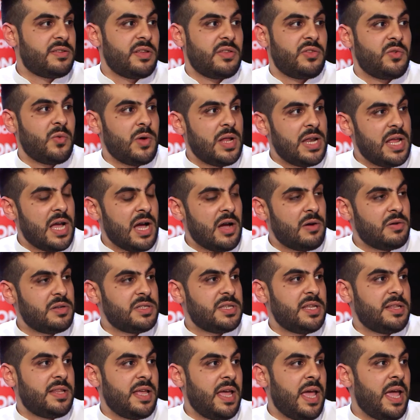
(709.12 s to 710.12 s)
20 hours a
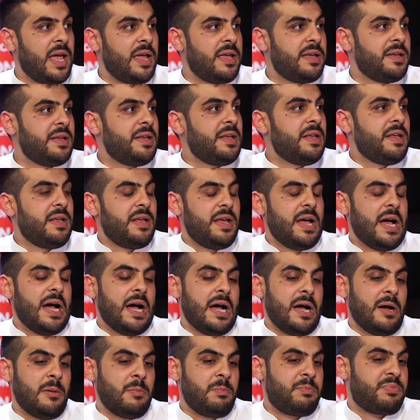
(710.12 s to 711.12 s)
day,
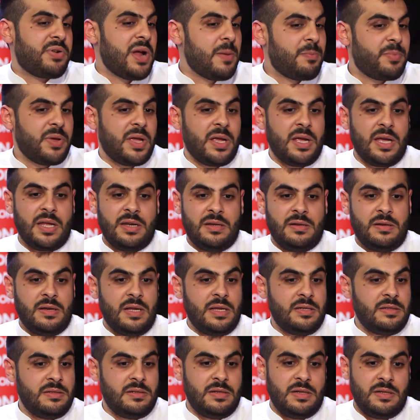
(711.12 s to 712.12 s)
prepping and
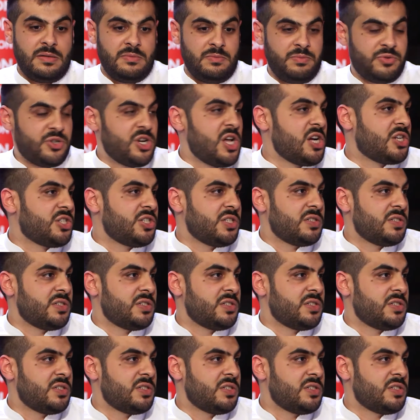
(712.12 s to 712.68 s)
production.